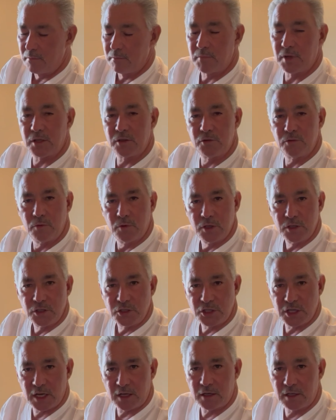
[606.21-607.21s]
But
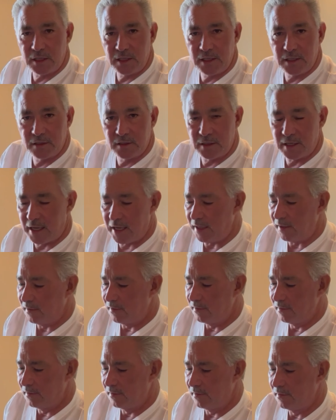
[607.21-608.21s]
check on the internet
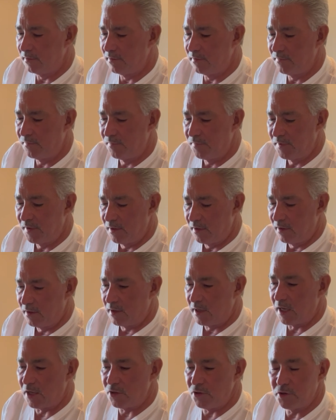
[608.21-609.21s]

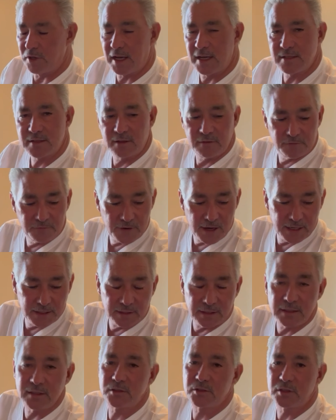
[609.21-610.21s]
and you guys can find
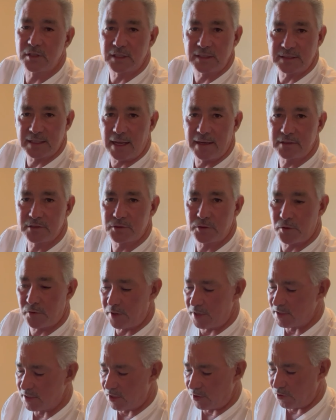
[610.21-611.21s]
these exact
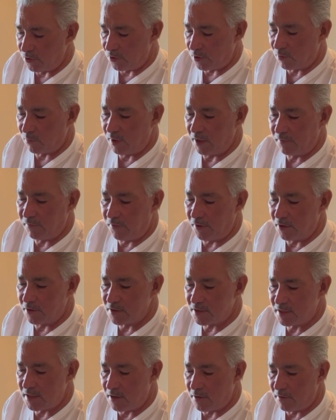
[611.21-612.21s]
stories and you can read for
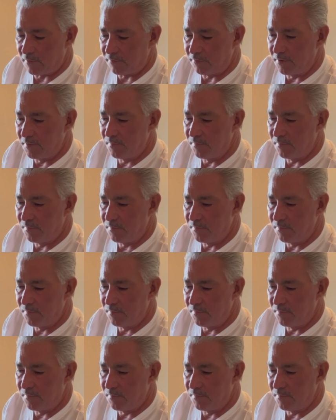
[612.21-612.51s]
yourself.